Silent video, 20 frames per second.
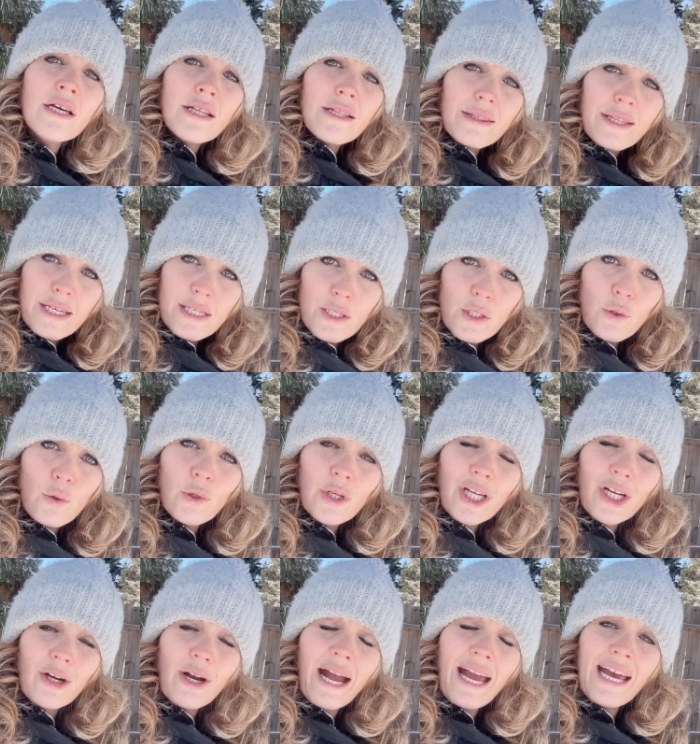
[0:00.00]
This school
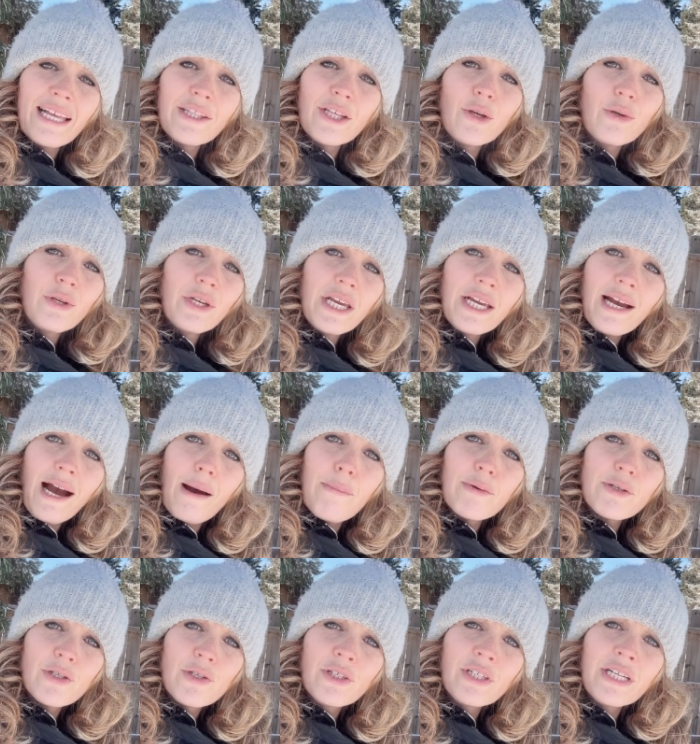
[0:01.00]
year, I had the unique
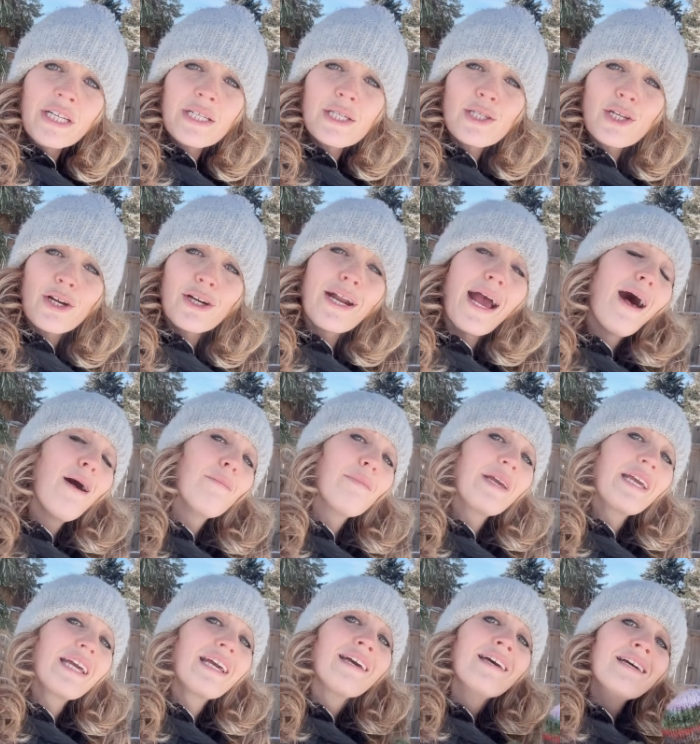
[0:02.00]
opportunity to start
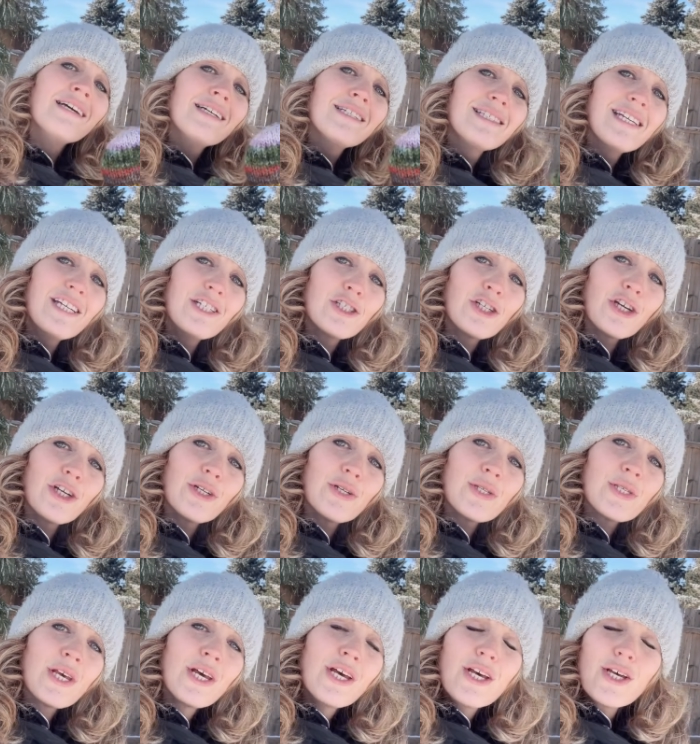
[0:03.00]
helping
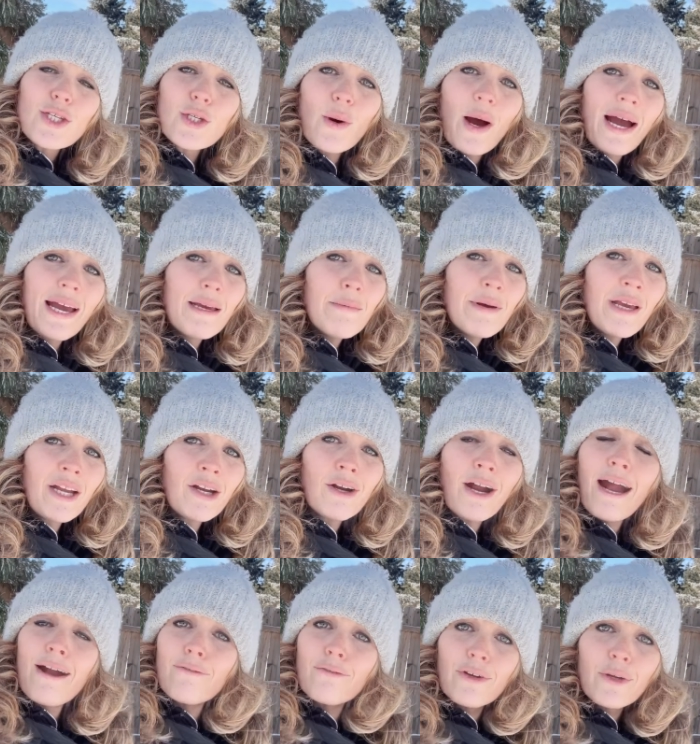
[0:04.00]
teachers. So I am here
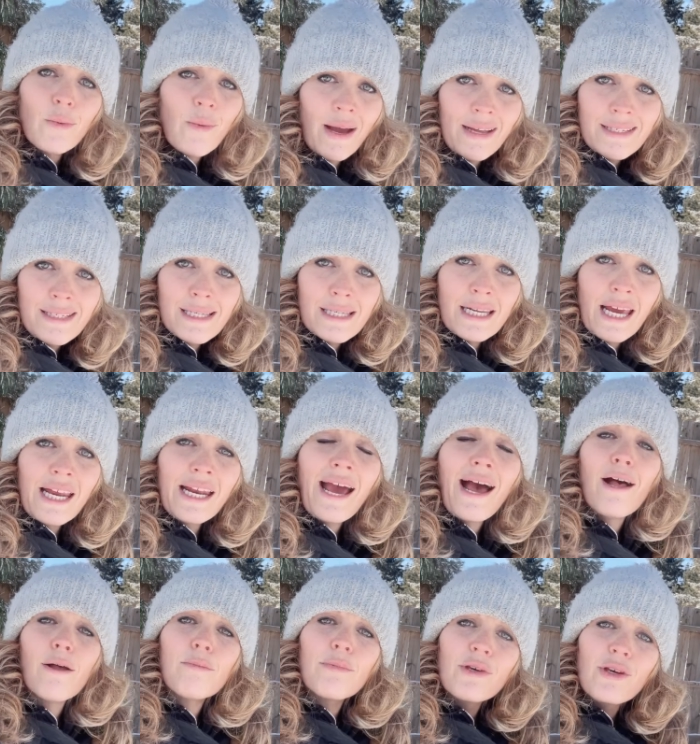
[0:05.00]
every Wednesday to
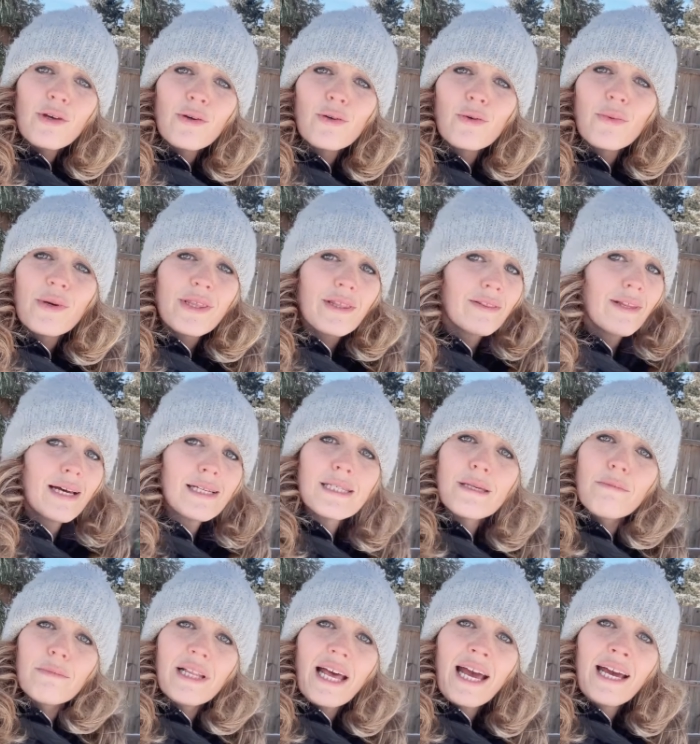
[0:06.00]
help you with
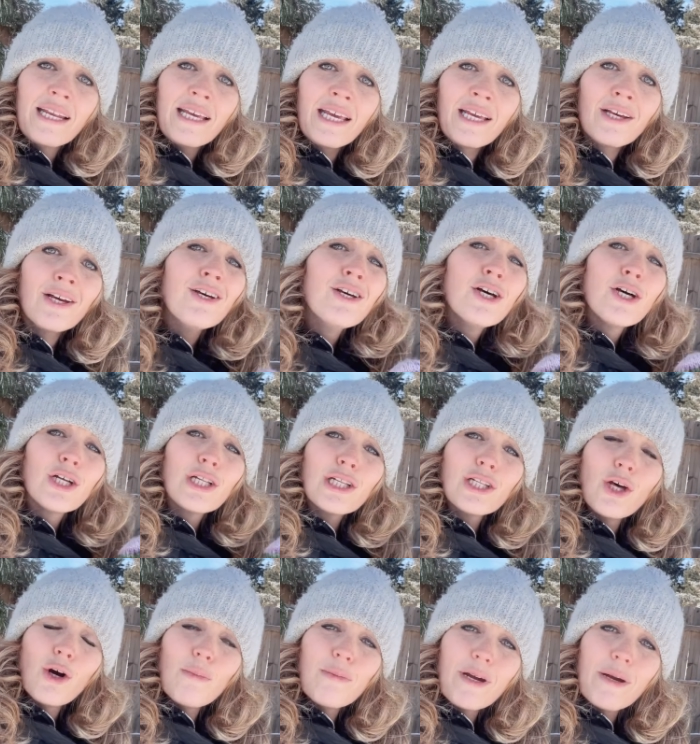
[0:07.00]
lesson planning,
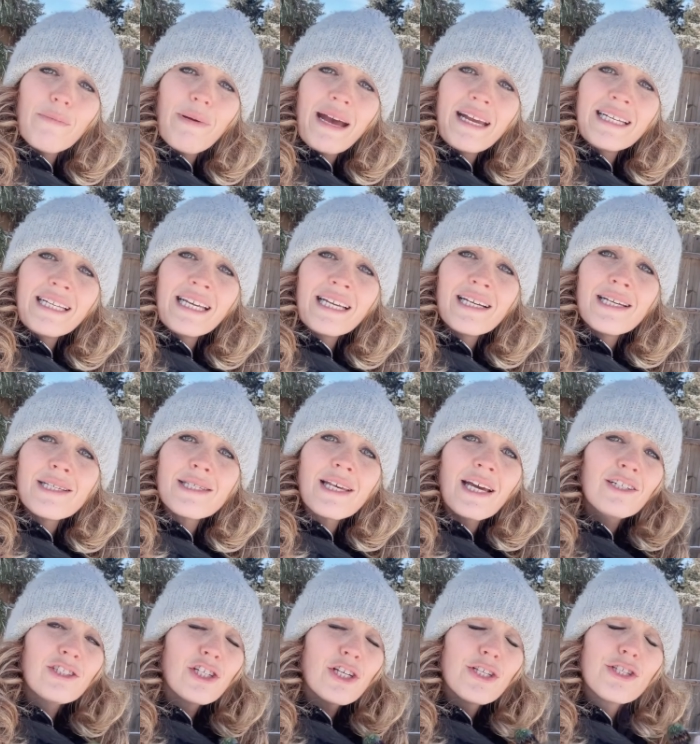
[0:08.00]
low prep ideas,
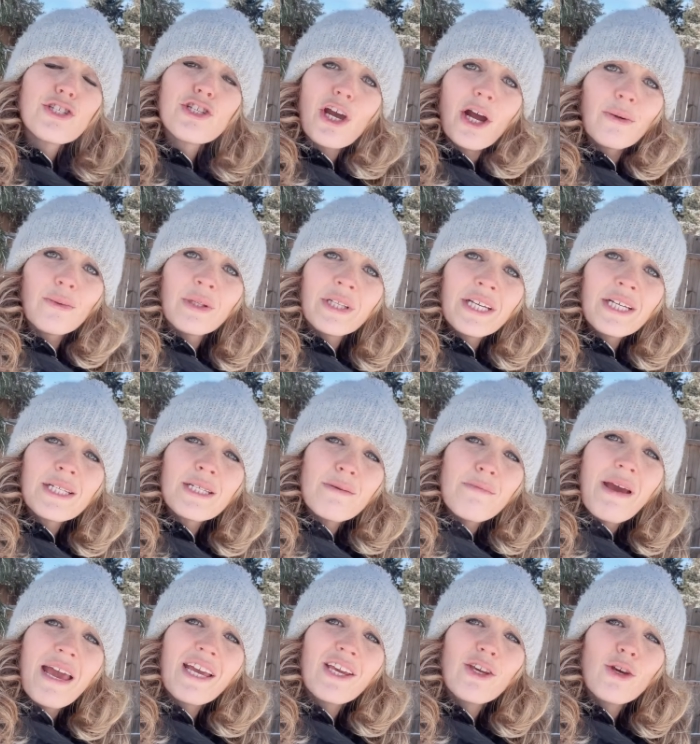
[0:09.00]
and just generally to
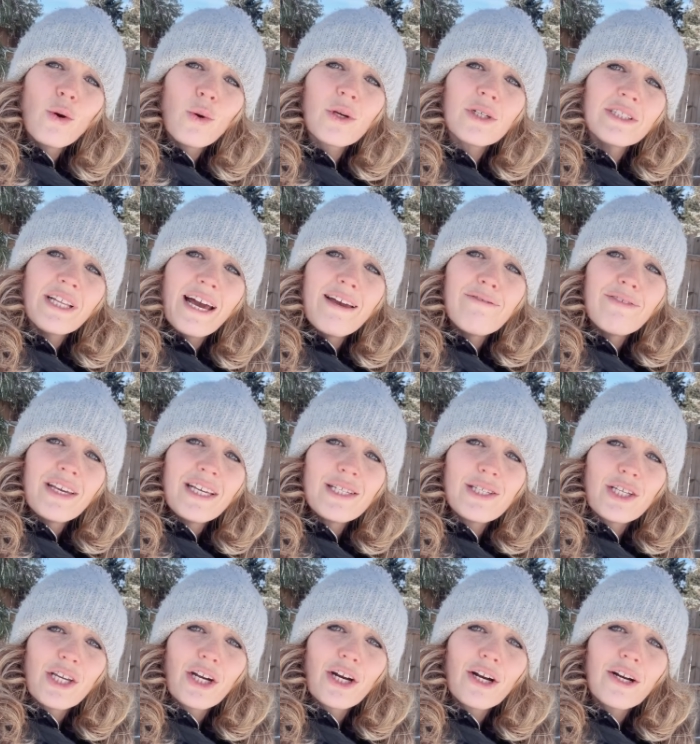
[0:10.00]
make your life
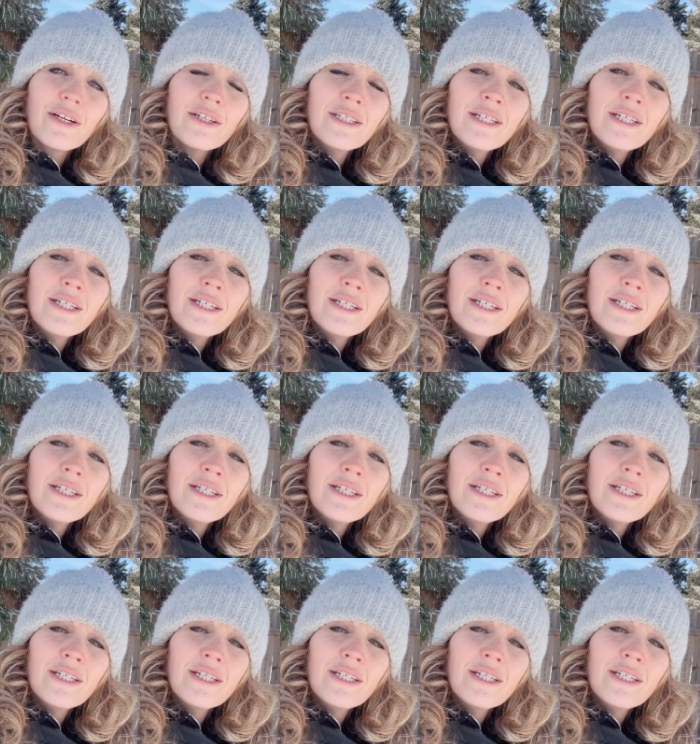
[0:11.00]
easier.